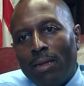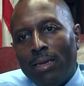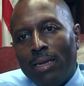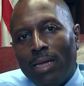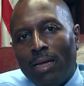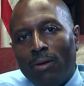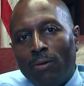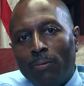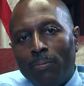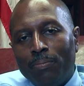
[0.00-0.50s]

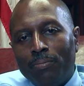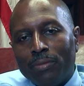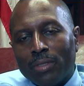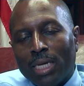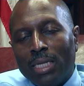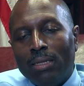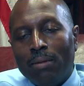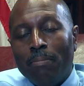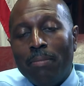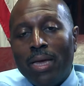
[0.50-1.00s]
Now,
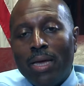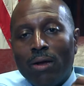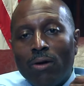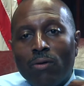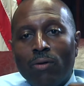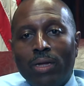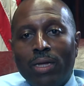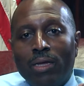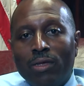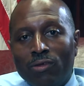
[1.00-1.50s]
the
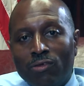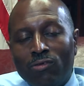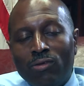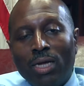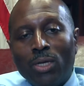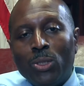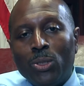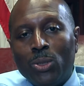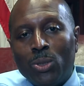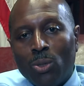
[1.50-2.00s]
mayor is
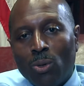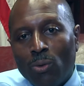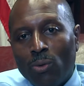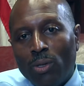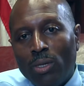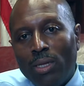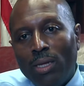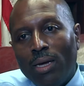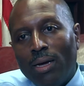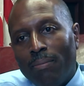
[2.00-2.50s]

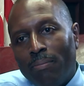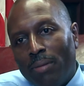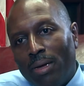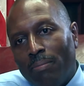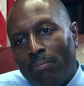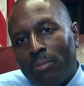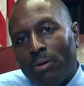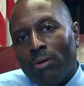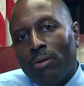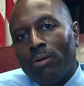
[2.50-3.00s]
statutorily a
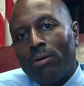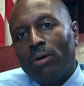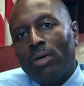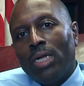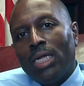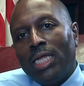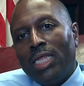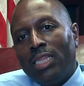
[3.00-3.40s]
member,